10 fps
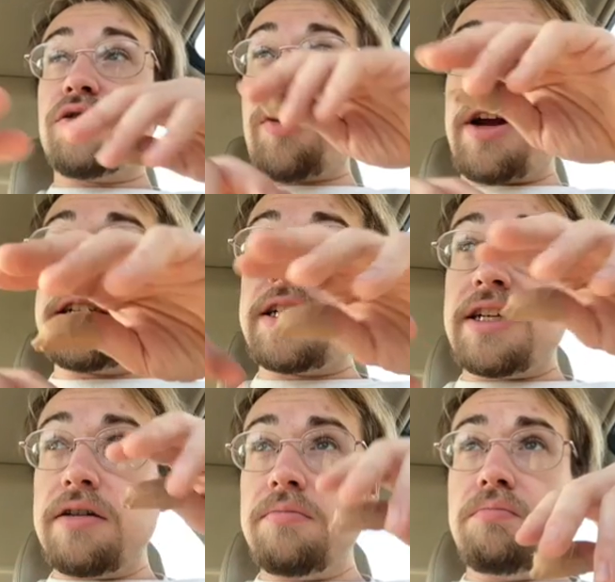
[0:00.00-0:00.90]

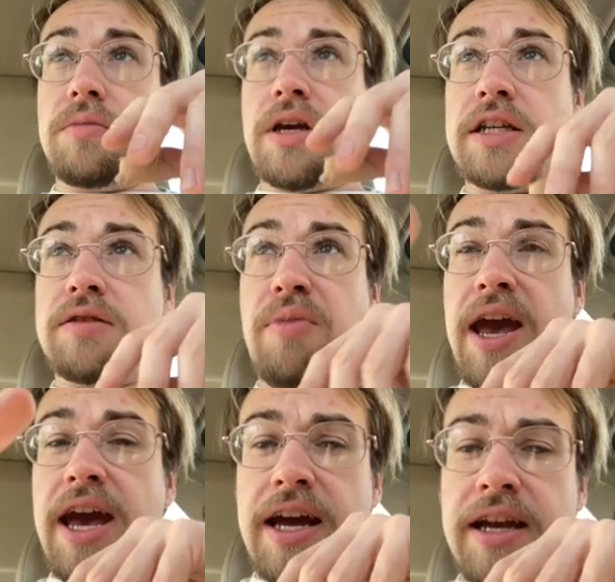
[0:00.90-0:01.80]
arranging his
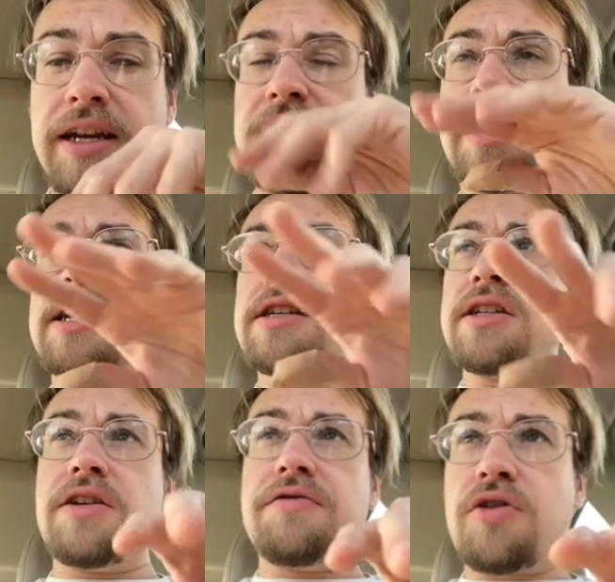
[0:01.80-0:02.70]
band, and he has
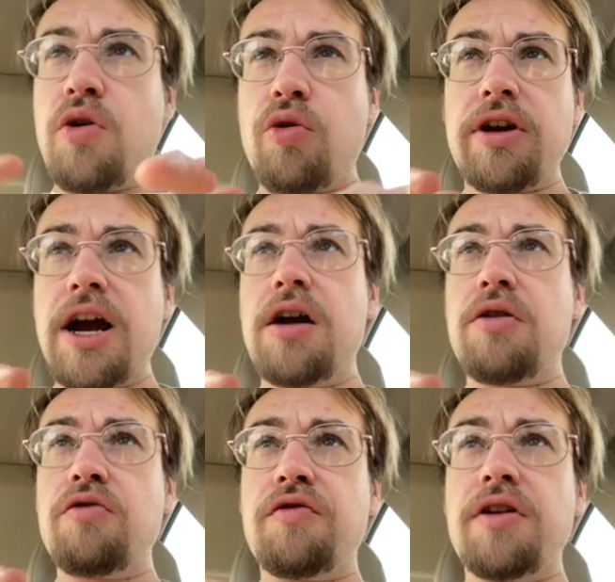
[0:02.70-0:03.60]
enough
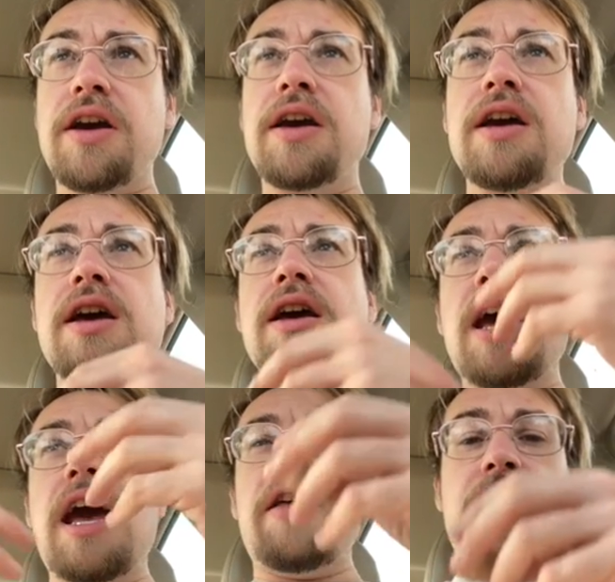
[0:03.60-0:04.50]
choreography,
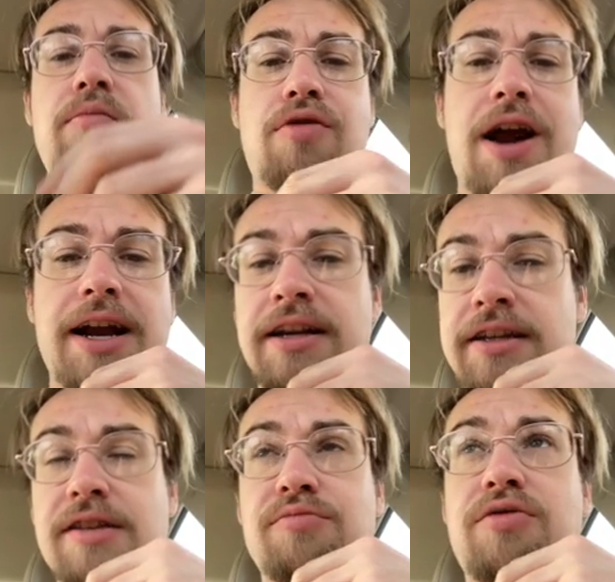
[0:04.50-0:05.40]
and they
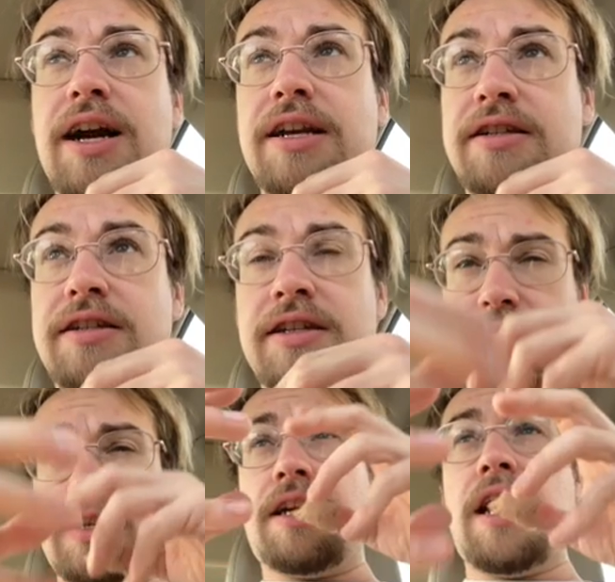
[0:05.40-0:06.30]
practice, they practice
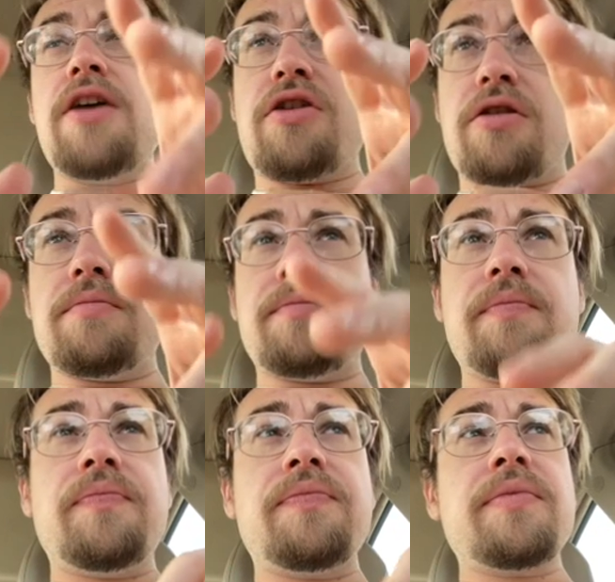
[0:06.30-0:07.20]
together.
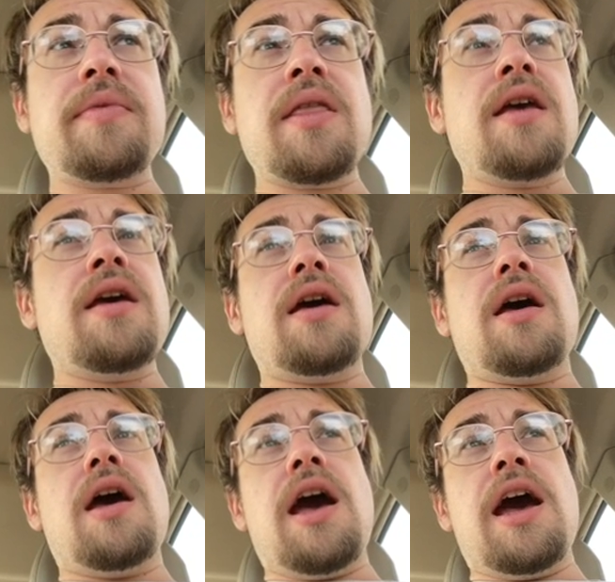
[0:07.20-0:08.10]

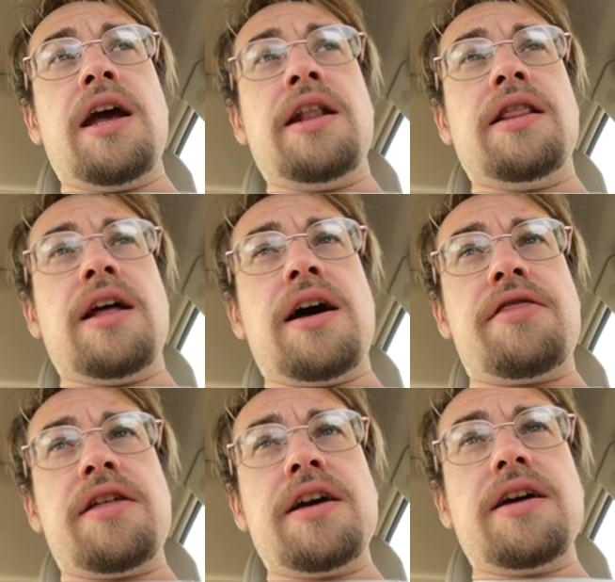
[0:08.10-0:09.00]
And I
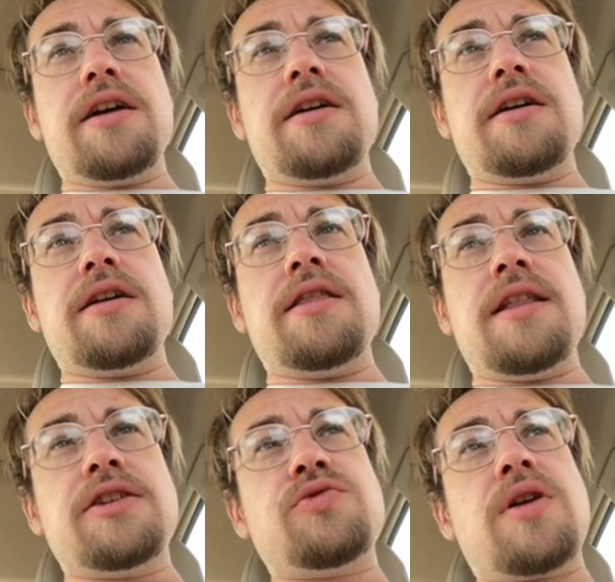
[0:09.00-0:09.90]
think
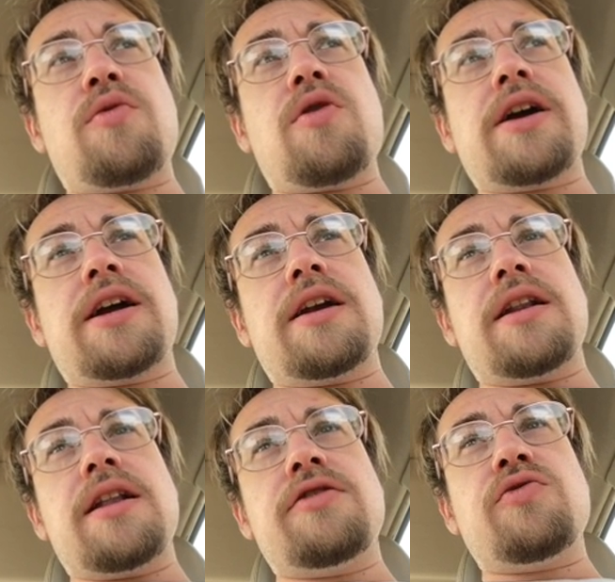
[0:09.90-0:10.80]
that's what I reckon,
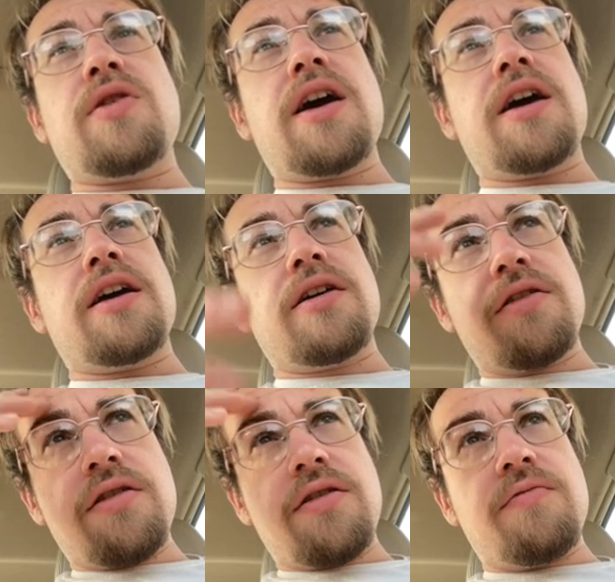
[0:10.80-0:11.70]
that's what I
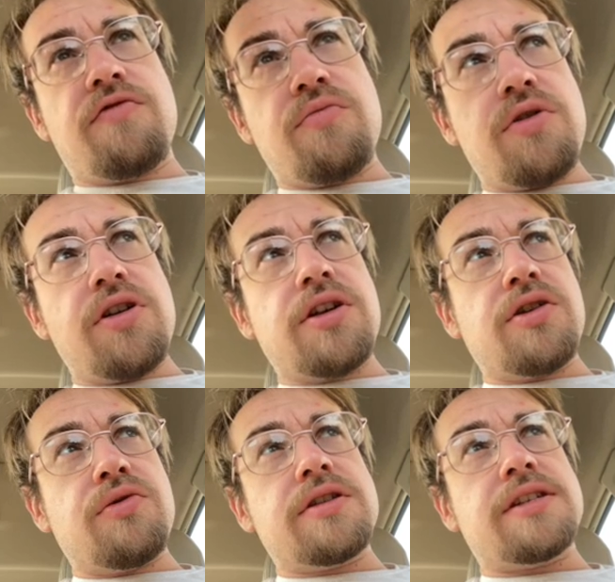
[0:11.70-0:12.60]
am
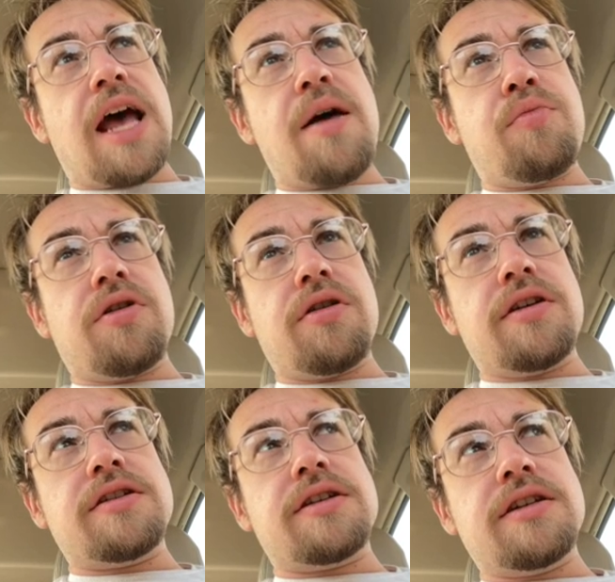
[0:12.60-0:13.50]
familiar with Zappa,
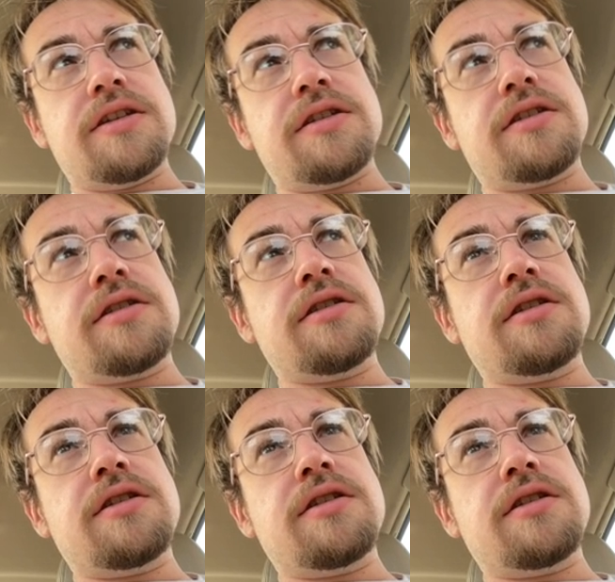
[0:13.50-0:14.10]
is his